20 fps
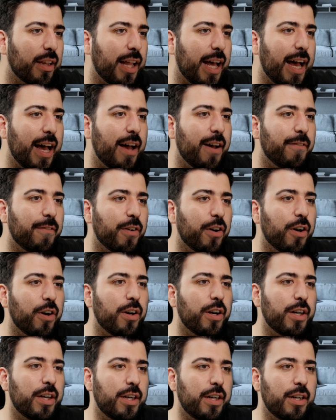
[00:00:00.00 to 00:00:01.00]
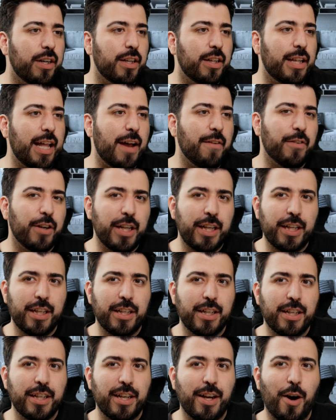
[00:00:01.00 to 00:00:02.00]
Lavern
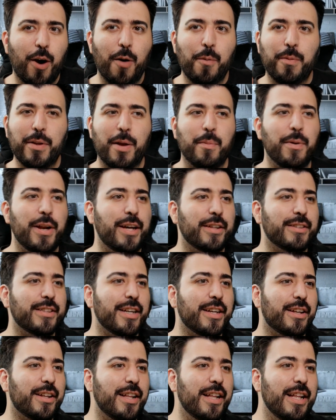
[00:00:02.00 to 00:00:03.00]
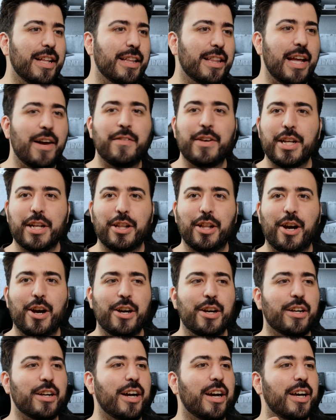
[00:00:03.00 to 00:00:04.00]
Laverny. Hopefully, I pronounced that. Laverny
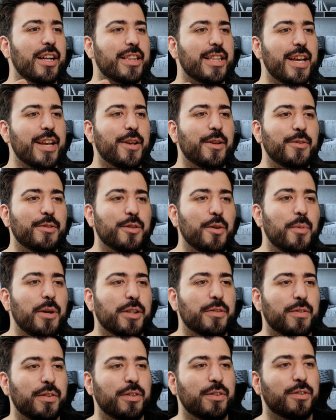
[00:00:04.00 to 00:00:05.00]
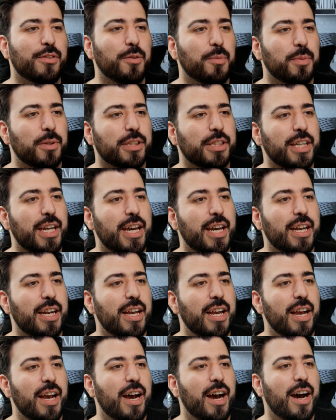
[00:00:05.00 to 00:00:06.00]
Clark. Uh, thank you so much for your super
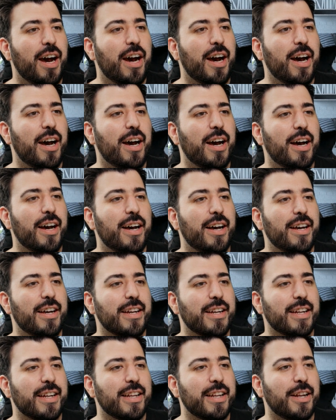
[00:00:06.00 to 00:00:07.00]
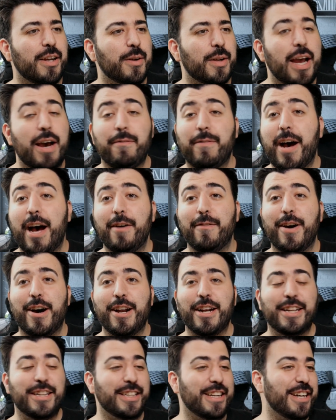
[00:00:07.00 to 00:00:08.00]
chat. Uh, you know, got five
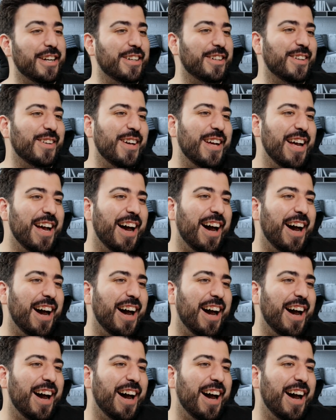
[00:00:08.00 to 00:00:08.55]
on it. You know,